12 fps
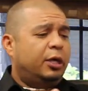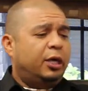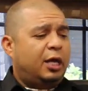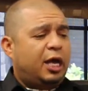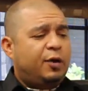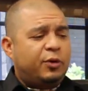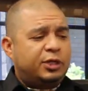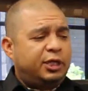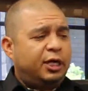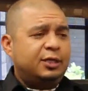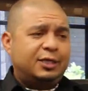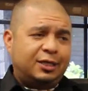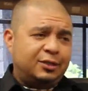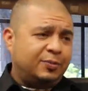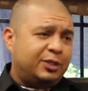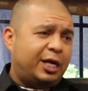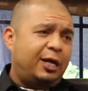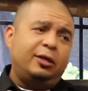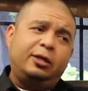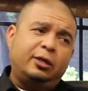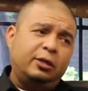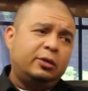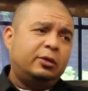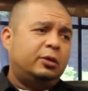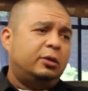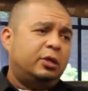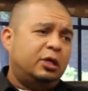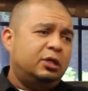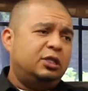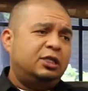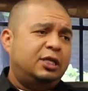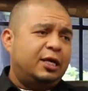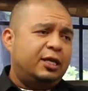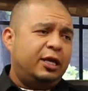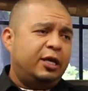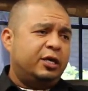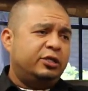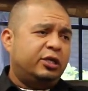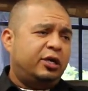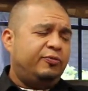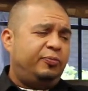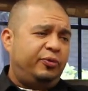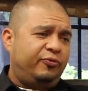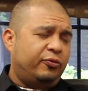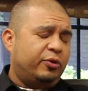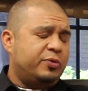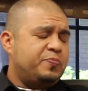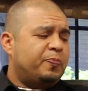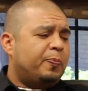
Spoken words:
And likewise, they can take some Tylenol to take the edge off before.